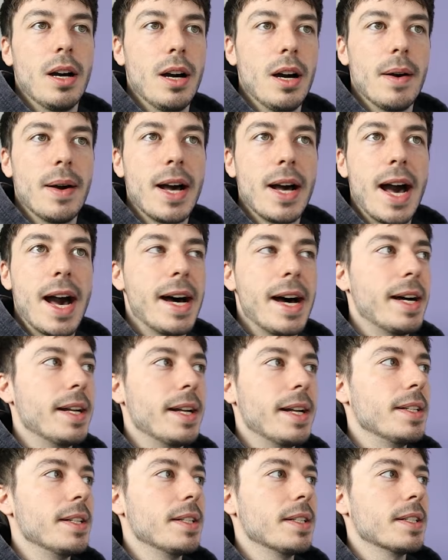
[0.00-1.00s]

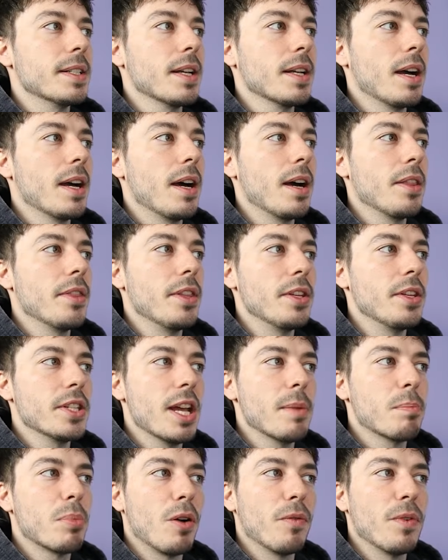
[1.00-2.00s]
And the
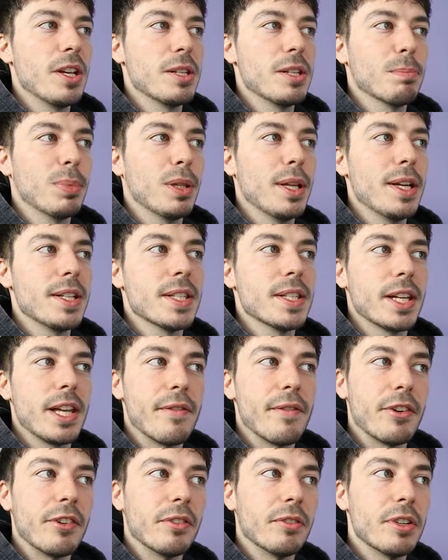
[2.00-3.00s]
take profit is placed to
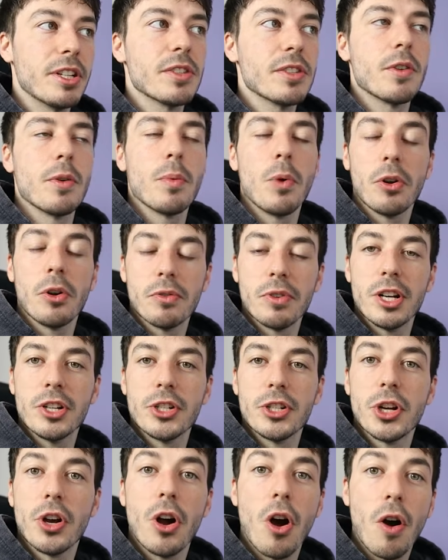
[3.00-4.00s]
give a risk to reward
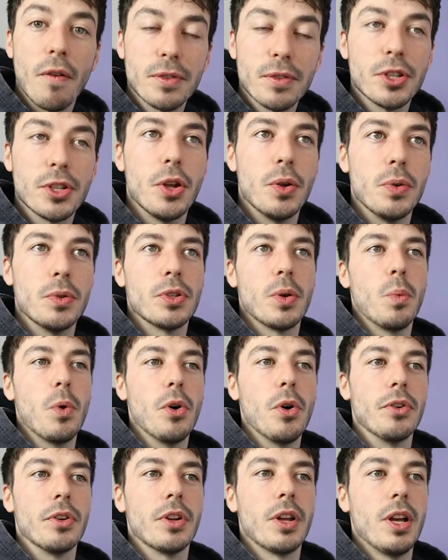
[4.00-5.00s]
ratio of 2 to
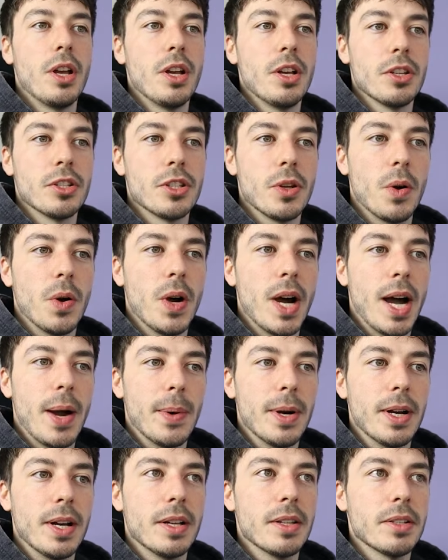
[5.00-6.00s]
1. So
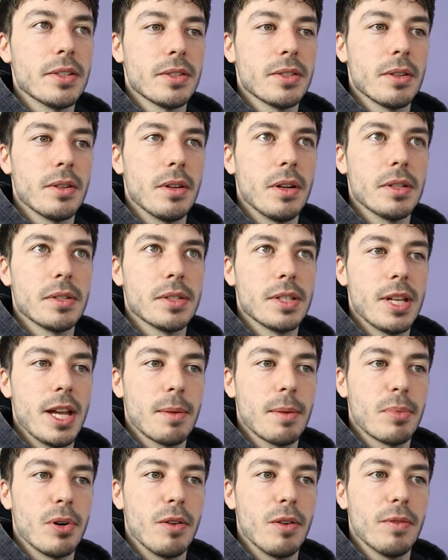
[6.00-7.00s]
our
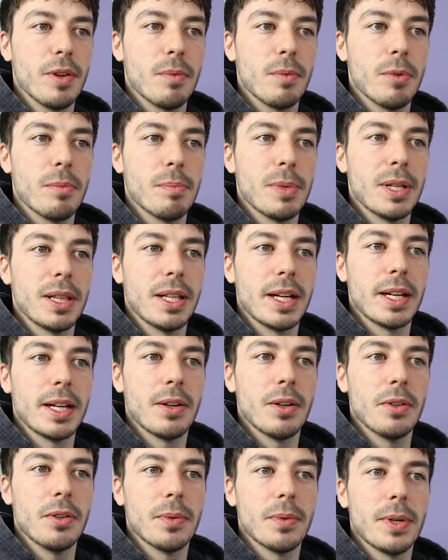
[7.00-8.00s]
take profit would be
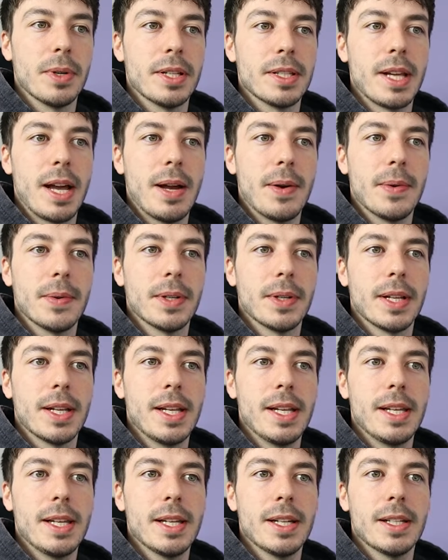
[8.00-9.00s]
like all the way down
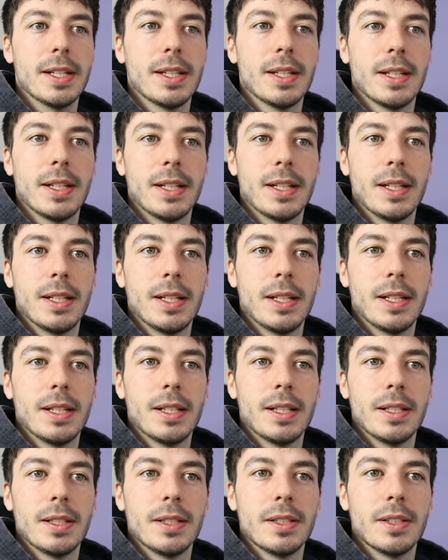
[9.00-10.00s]
here.
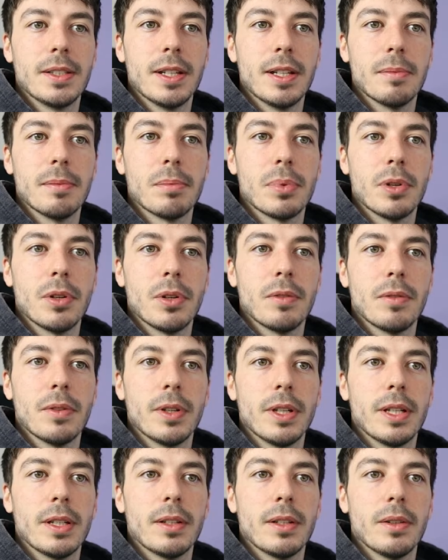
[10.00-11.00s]
Take
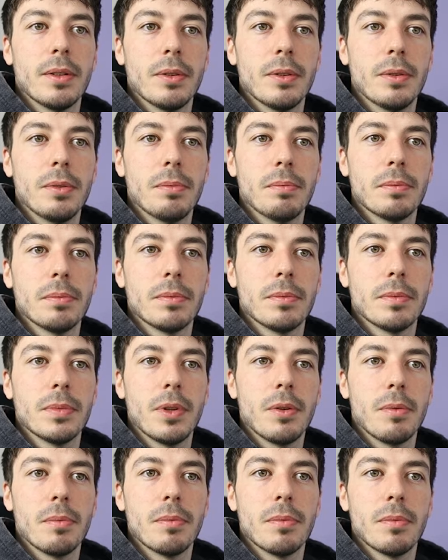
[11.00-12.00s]
profit,
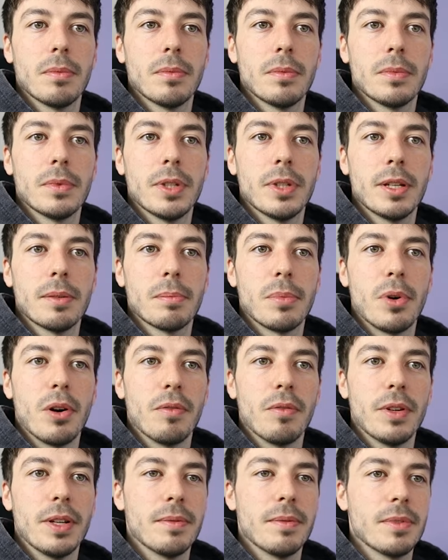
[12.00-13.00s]
take
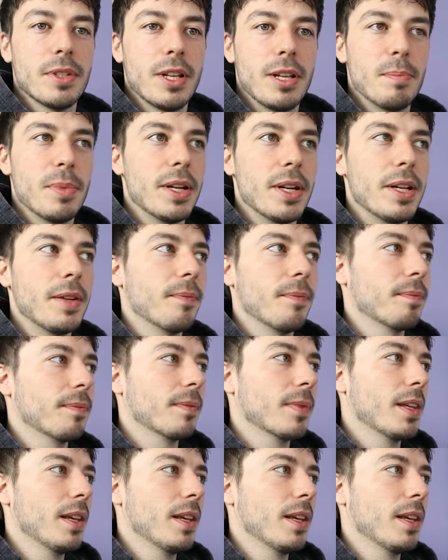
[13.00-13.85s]
profit, TP.